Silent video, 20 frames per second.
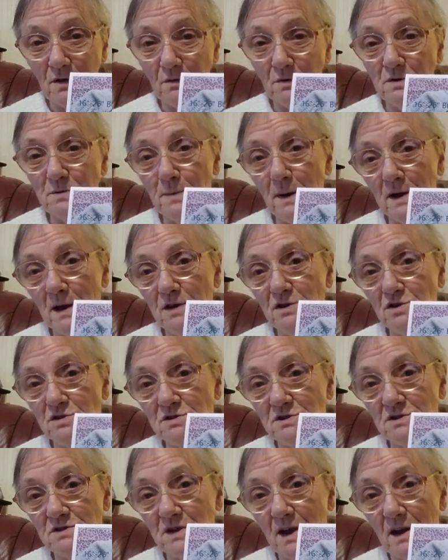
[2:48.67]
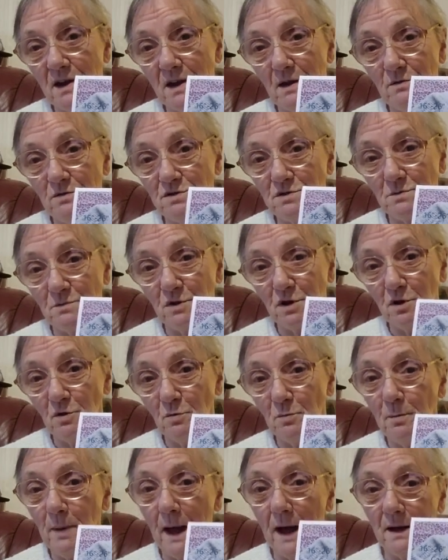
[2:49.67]
I thought it was better just to send out some
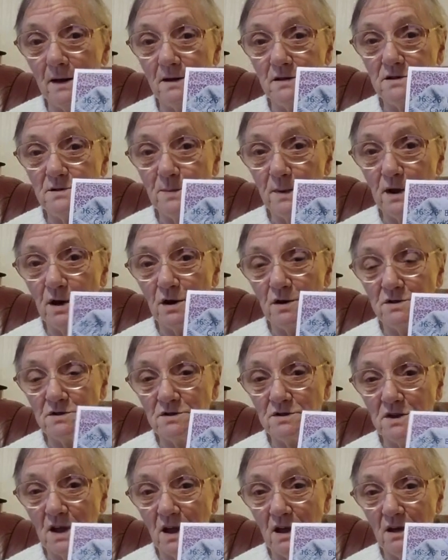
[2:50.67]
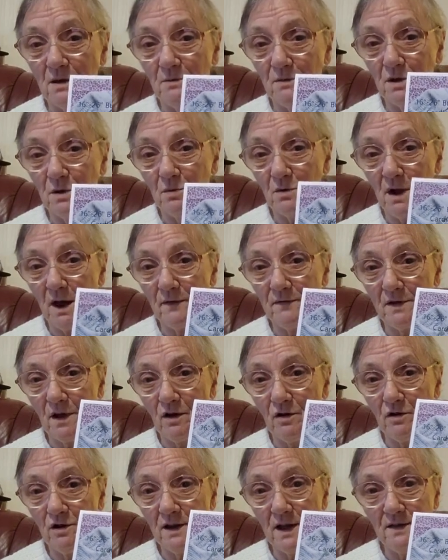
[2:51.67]
new patterns, because you would have
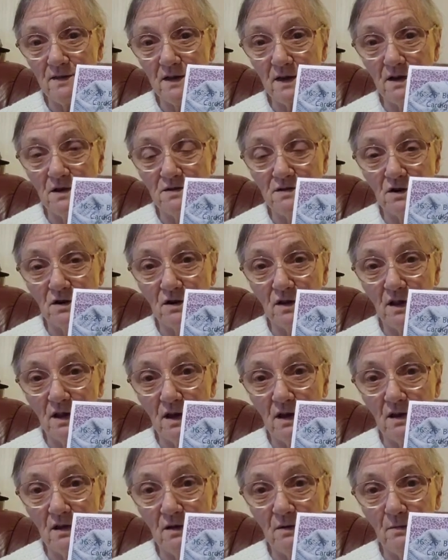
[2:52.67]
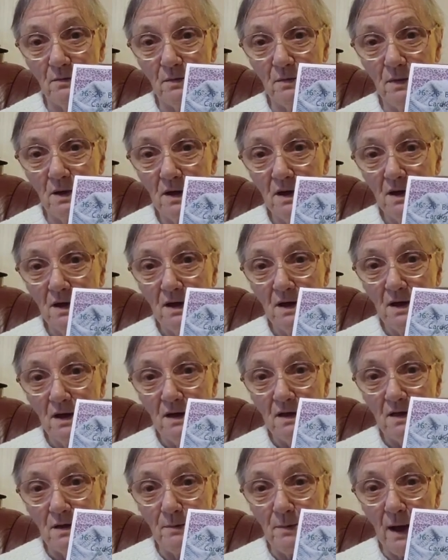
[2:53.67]
to alter things on
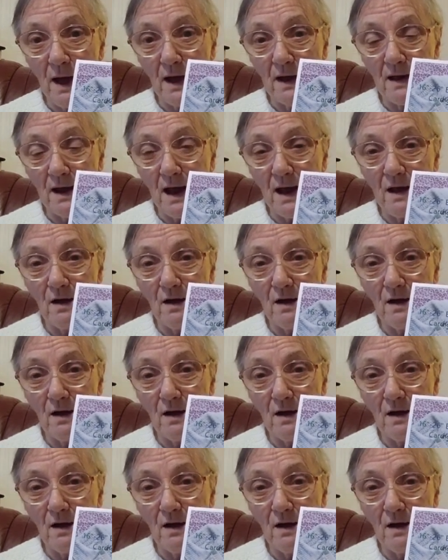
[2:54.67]
the pattern.